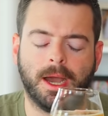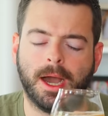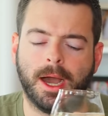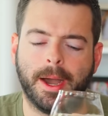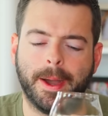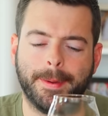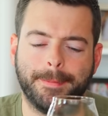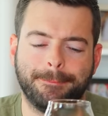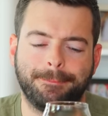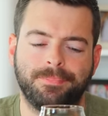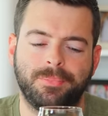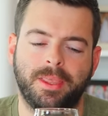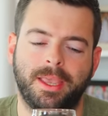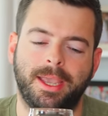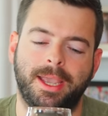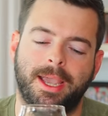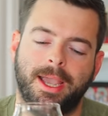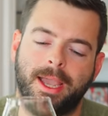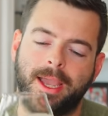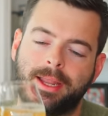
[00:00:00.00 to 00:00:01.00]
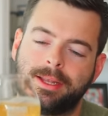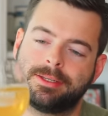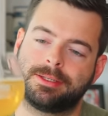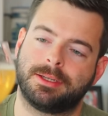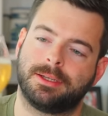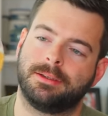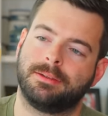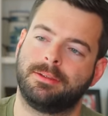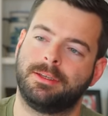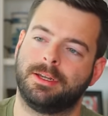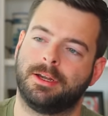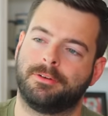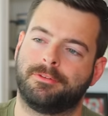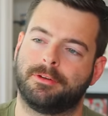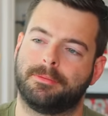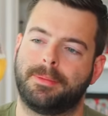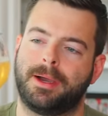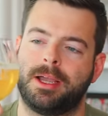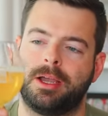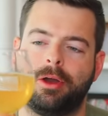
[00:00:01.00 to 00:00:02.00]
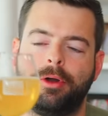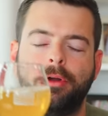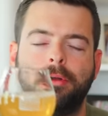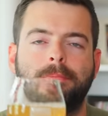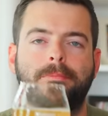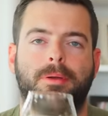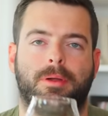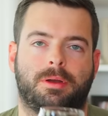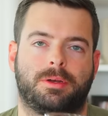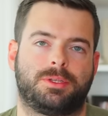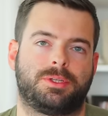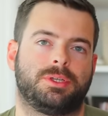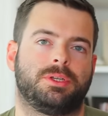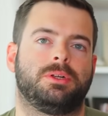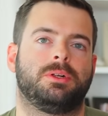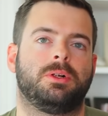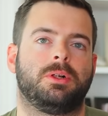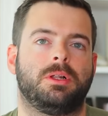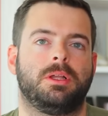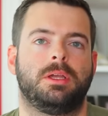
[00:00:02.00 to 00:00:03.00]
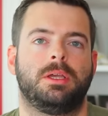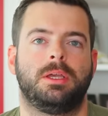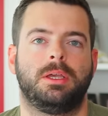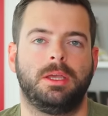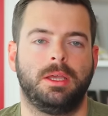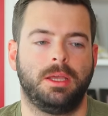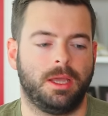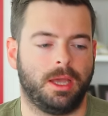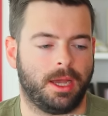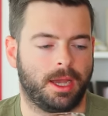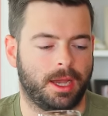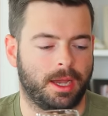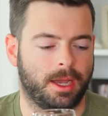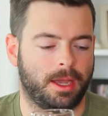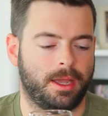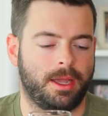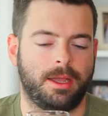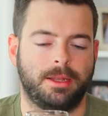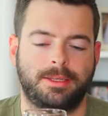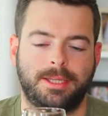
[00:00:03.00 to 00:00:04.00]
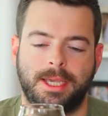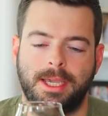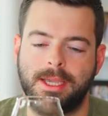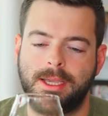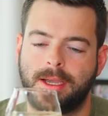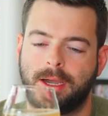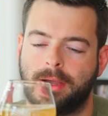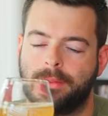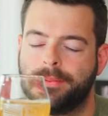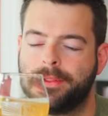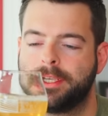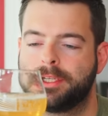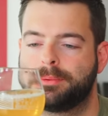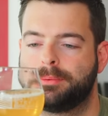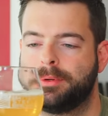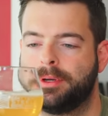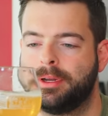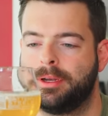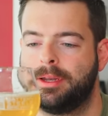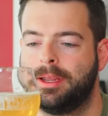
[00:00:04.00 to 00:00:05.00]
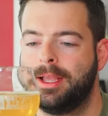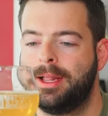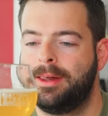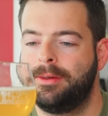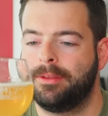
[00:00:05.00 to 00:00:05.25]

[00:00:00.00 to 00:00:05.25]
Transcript: Um, and, you know, for my own personal uh, take on this one,